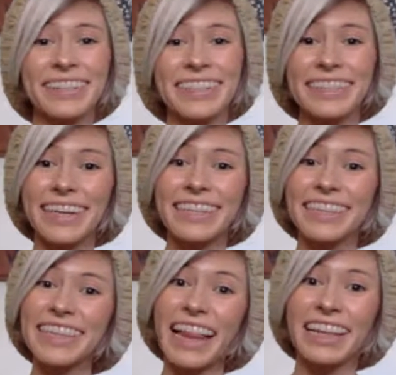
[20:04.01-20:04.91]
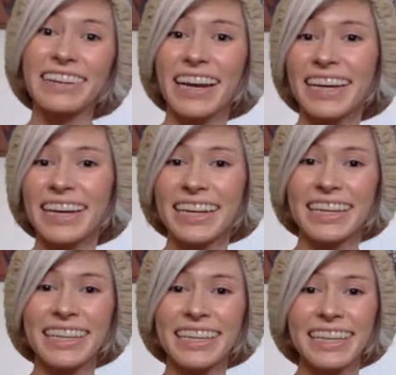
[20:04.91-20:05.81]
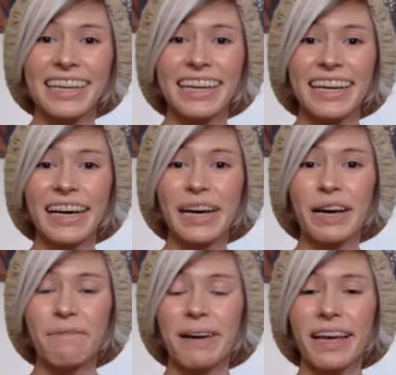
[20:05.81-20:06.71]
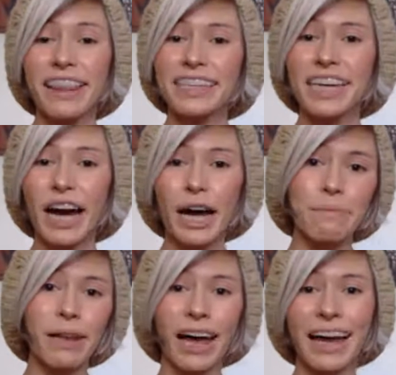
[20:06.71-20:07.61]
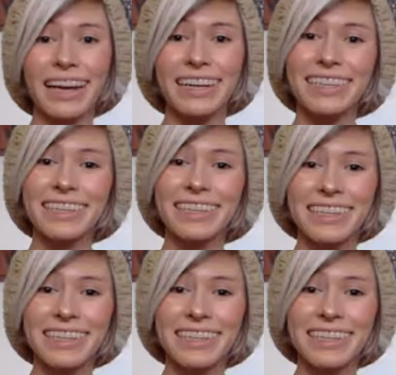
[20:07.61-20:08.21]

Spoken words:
just accelerating the timeline.